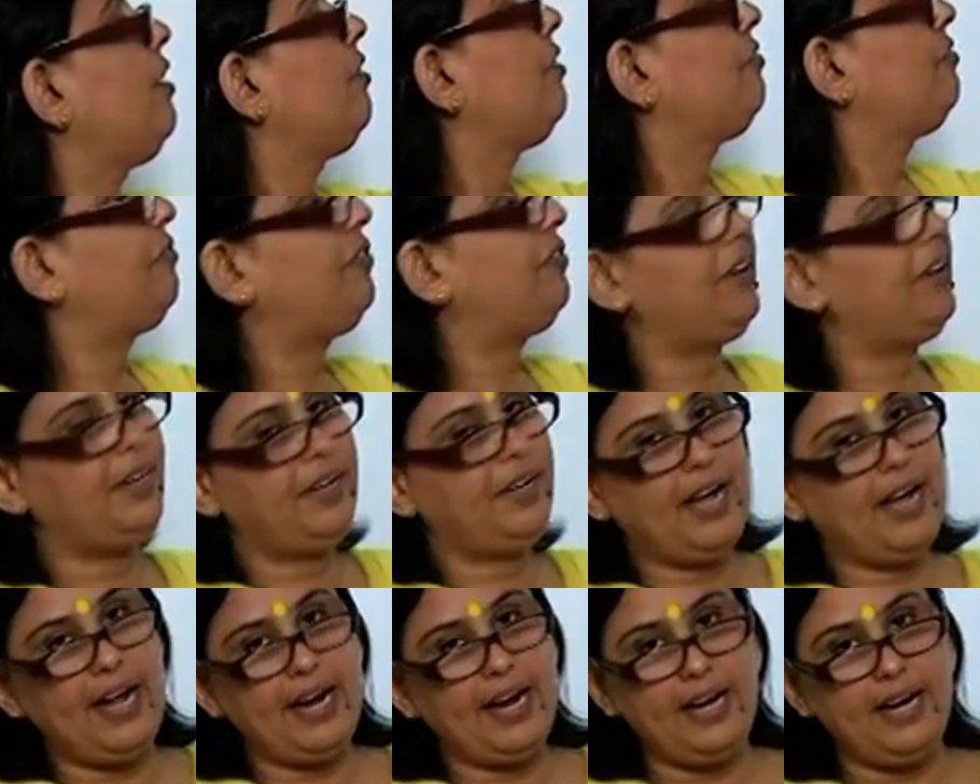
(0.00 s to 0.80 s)

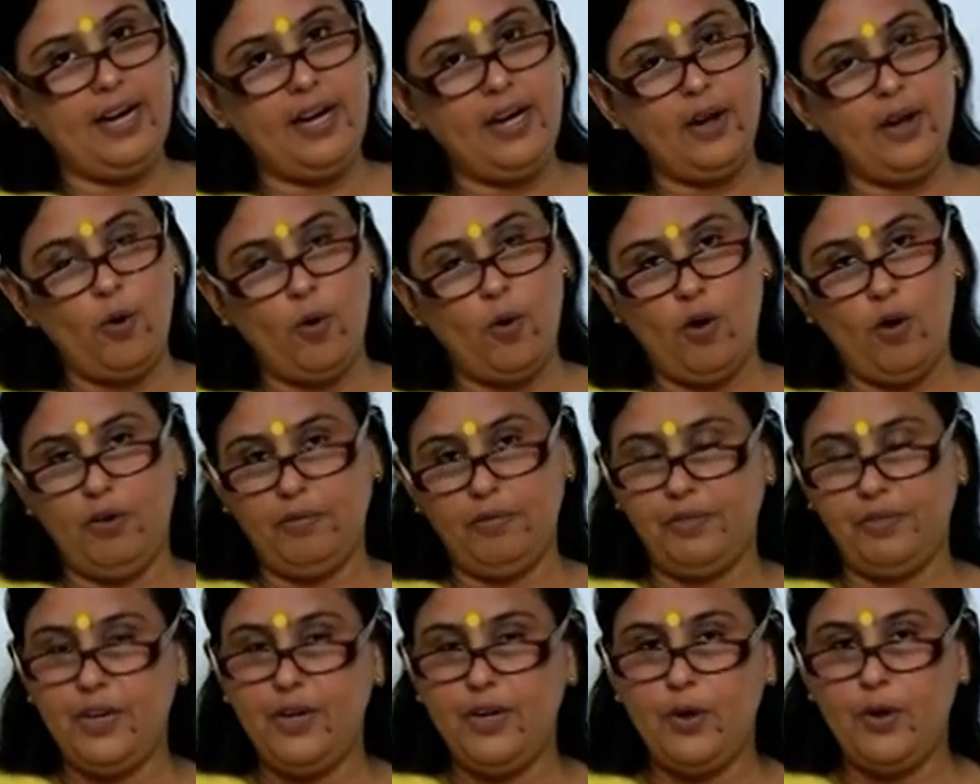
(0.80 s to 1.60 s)
fertile
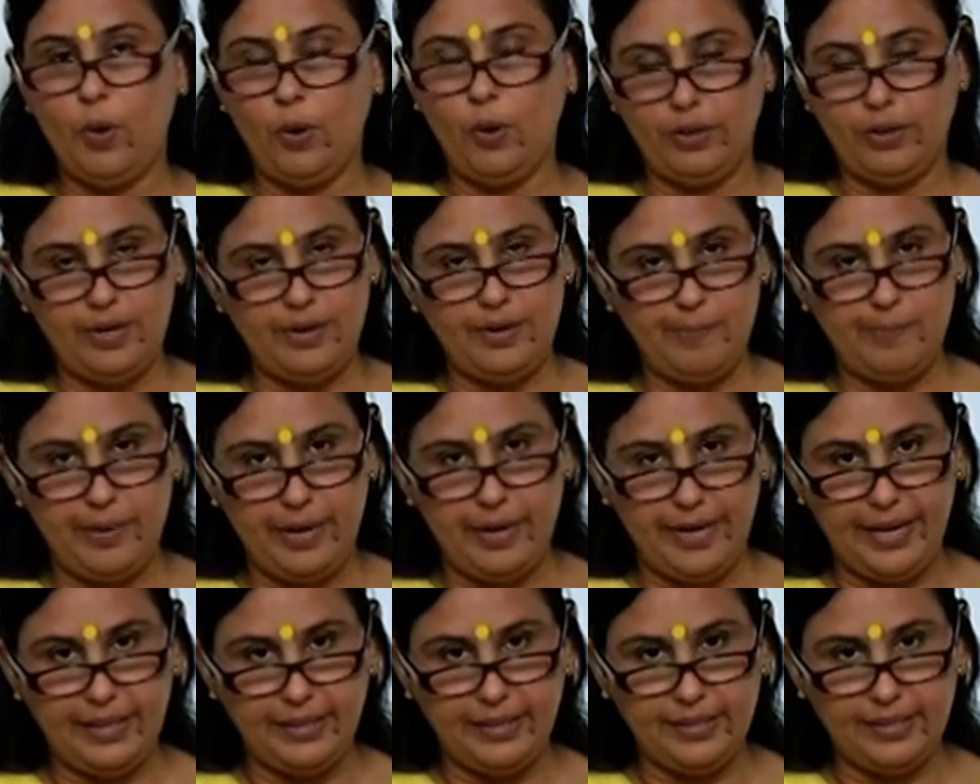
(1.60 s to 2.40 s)
of the northern
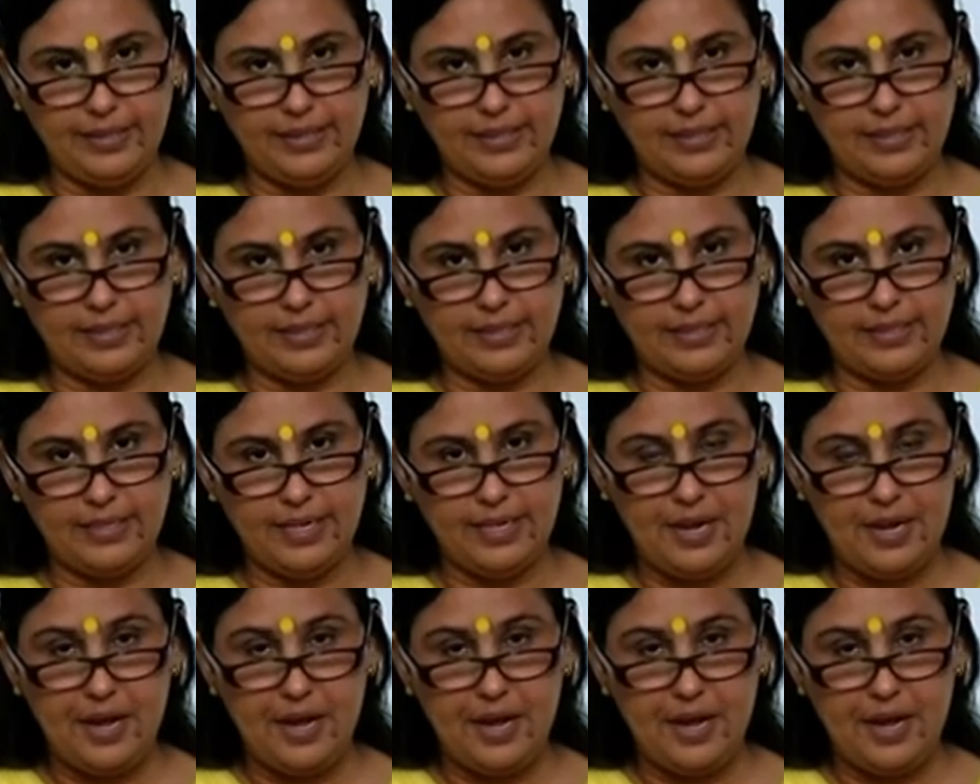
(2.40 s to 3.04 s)
plains.